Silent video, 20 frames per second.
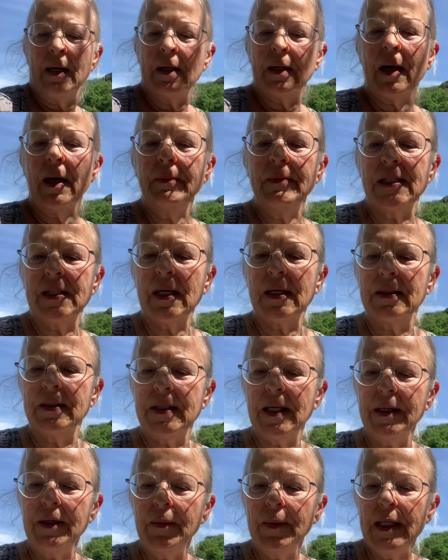God was
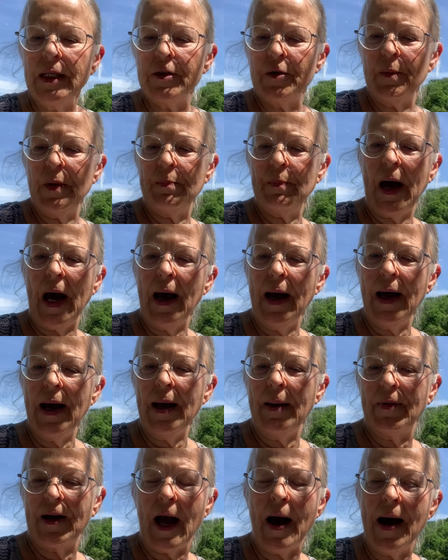continuing to be
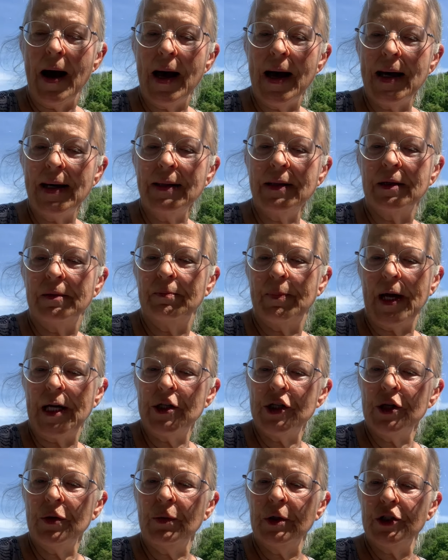kind and
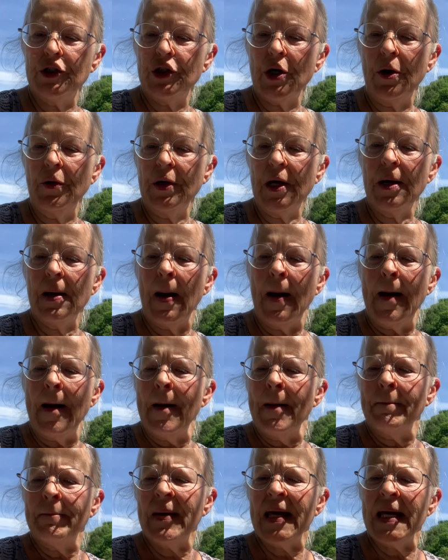patient with Jonah,
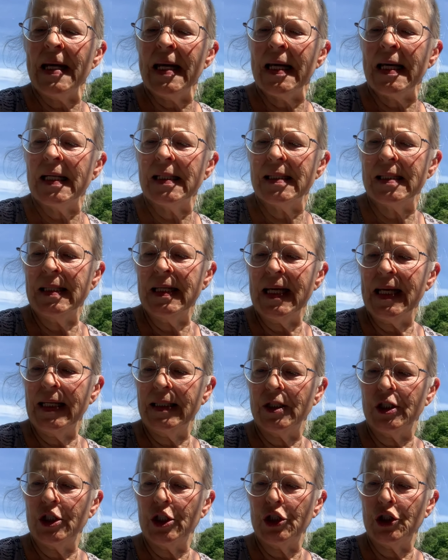meeting his
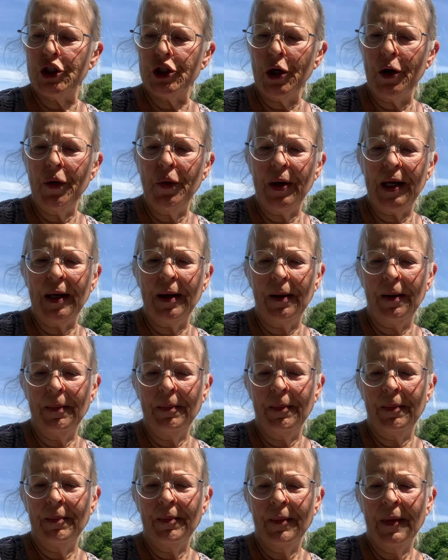needs to show
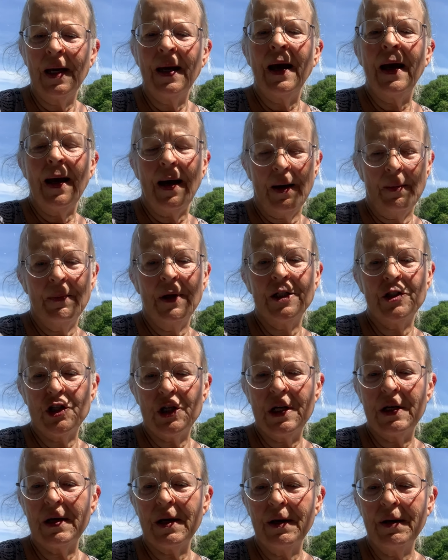him how much
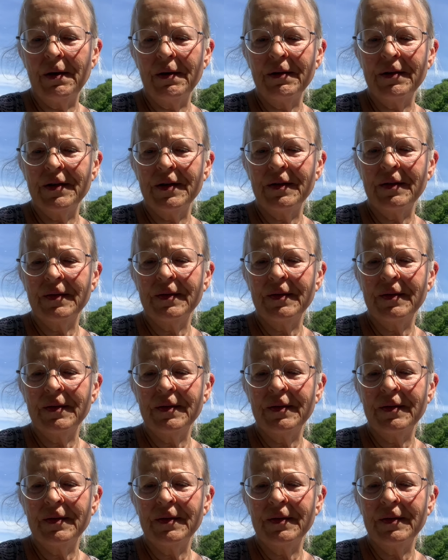he cared.